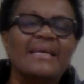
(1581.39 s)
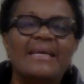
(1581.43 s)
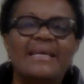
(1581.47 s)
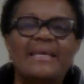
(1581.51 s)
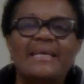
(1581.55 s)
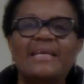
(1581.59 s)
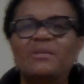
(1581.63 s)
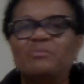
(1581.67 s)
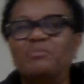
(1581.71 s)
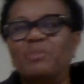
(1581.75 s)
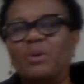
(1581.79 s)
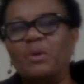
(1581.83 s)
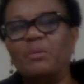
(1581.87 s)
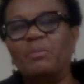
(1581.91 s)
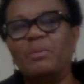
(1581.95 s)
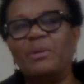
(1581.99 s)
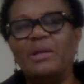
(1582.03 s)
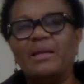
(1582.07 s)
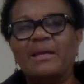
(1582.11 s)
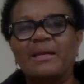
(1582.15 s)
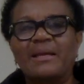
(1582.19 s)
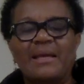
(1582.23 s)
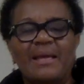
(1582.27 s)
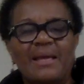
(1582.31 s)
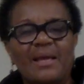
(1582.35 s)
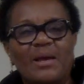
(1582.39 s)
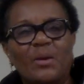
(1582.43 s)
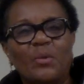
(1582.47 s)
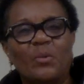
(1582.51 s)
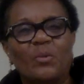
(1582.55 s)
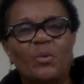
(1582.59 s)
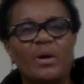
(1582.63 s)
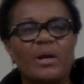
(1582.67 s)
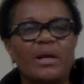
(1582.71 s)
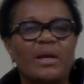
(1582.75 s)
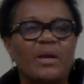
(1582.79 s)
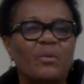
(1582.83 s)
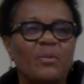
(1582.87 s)
He probably
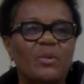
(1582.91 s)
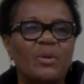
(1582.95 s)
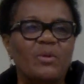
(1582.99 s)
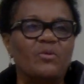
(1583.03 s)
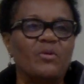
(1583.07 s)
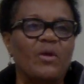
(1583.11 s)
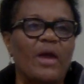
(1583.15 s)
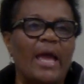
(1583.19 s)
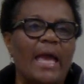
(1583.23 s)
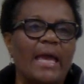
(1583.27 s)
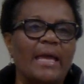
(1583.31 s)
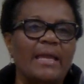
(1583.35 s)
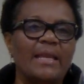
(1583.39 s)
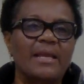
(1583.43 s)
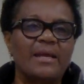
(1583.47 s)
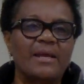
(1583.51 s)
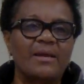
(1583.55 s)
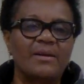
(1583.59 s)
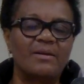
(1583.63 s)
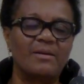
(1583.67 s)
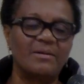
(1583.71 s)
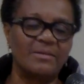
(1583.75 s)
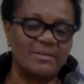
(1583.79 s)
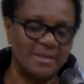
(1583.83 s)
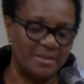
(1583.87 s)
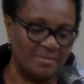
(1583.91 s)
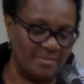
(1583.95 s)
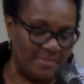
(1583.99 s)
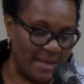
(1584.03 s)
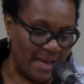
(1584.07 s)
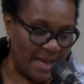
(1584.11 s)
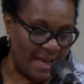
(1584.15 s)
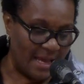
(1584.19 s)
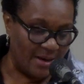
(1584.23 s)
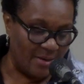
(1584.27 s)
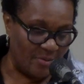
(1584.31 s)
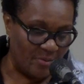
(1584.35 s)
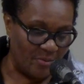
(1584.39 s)
working. We dragging the girls up and
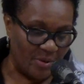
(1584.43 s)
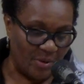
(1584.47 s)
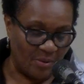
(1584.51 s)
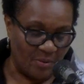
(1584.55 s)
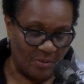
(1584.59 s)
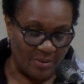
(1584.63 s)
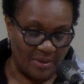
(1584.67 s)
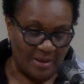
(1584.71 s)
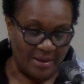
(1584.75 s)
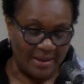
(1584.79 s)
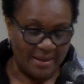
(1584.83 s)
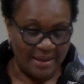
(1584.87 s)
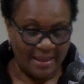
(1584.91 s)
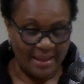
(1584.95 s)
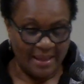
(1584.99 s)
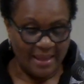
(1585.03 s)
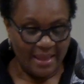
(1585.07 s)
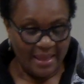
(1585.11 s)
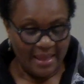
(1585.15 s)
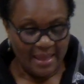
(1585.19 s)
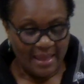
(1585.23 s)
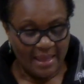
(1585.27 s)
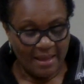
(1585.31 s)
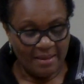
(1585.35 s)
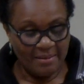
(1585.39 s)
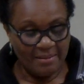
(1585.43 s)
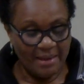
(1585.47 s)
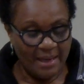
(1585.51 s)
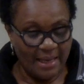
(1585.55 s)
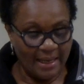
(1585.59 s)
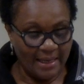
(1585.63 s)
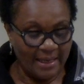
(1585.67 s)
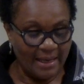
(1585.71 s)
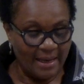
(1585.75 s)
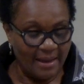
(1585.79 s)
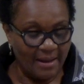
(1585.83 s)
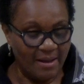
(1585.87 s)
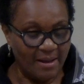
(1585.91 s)
down the road. And I'm
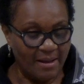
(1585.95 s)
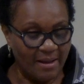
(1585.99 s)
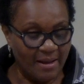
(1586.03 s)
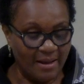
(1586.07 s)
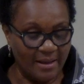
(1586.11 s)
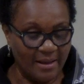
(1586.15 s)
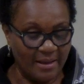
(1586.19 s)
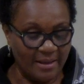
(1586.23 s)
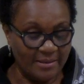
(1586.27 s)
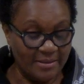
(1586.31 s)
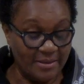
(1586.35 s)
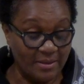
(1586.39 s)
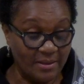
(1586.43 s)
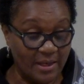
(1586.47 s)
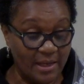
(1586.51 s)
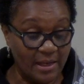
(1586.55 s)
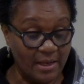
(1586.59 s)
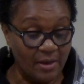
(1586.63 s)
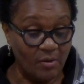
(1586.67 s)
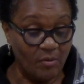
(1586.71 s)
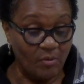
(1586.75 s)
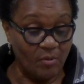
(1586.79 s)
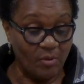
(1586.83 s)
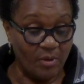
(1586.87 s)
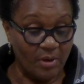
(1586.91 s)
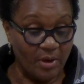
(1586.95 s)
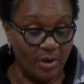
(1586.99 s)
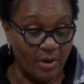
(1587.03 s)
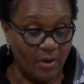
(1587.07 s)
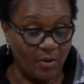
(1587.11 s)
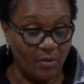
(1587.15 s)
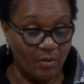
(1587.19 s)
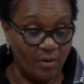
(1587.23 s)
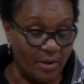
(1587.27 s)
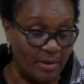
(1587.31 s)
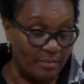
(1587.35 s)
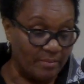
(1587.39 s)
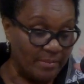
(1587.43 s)
like, ah, so they didn't want to
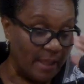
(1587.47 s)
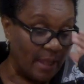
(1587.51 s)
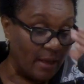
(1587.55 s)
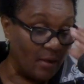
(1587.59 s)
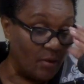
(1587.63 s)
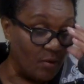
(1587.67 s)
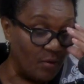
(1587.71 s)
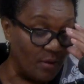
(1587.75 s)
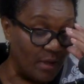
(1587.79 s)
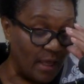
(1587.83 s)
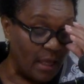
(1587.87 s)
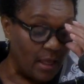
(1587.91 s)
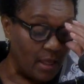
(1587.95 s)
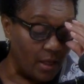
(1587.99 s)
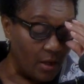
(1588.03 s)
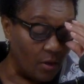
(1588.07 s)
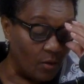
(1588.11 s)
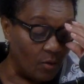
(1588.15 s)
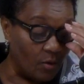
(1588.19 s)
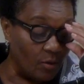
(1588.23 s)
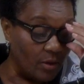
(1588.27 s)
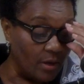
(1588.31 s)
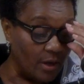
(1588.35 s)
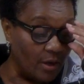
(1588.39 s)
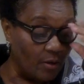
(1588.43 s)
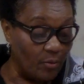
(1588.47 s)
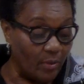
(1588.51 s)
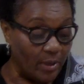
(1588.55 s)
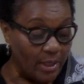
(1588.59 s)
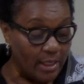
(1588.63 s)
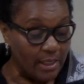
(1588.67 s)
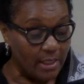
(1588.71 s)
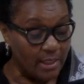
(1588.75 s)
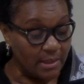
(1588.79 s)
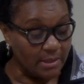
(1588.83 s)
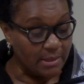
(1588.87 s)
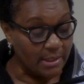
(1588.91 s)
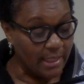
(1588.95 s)
go. And I'm thinking, okay, he old enough where
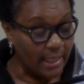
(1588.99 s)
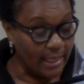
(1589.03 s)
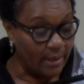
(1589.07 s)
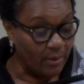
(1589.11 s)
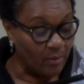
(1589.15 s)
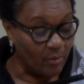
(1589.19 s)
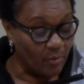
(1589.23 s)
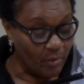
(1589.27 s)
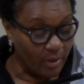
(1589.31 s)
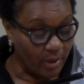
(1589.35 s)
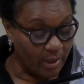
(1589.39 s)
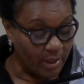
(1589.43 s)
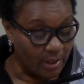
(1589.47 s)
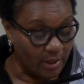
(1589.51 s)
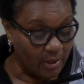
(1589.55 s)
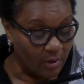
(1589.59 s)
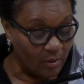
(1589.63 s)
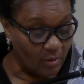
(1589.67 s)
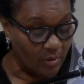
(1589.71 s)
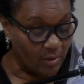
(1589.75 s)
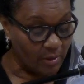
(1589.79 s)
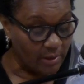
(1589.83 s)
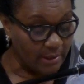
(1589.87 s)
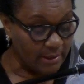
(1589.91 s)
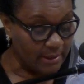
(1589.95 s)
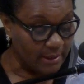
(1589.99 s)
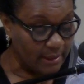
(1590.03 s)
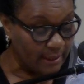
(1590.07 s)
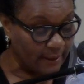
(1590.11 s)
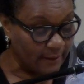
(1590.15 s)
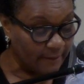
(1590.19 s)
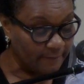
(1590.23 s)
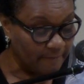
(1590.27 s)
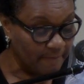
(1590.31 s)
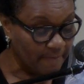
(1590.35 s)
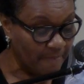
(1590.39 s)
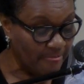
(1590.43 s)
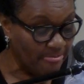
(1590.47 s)
he can stay and work and do all this here.
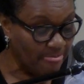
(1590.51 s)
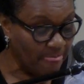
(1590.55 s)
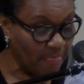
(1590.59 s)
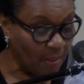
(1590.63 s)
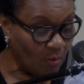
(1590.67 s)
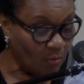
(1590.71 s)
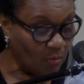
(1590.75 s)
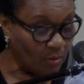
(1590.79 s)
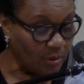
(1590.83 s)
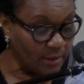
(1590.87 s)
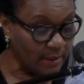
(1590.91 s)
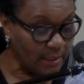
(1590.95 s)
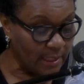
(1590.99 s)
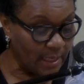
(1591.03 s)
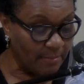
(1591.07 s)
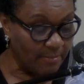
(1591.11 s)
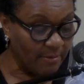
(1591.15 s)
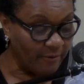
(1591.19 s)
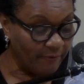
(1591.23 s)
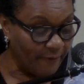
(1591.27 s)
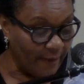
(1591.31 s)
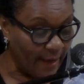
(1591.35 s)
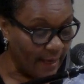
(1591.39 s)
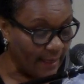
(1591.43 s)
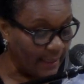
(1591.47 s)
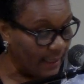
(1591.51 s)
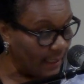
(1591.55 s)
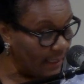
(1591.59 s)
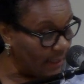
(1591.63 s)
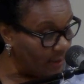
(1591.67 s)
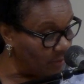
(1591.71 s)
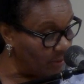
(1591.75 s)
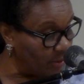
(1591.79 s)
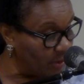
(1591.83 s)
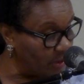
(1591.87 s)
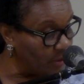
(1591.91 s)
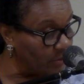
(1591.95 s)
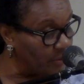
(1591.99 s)
One time I find out
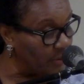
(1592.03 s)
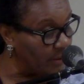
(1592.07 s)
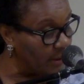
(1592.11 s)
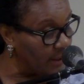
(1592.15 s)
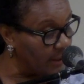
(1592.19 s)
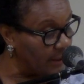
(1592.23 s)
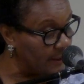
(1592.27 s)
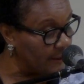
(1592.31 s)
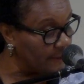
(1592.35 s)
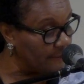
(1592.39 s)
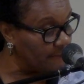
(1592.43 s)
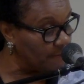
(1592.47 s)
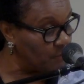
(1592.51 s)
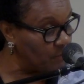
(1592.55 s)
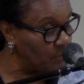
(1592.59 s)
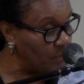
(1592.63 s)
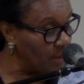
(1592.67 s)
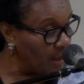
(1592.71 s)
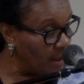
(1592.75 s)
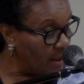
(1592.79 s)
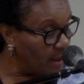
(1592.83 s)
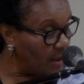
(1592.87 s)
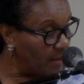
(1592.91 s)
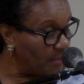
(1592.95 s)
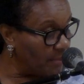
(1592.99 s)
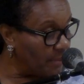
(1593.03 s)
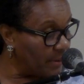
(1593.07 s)
he wasn't doing nothing.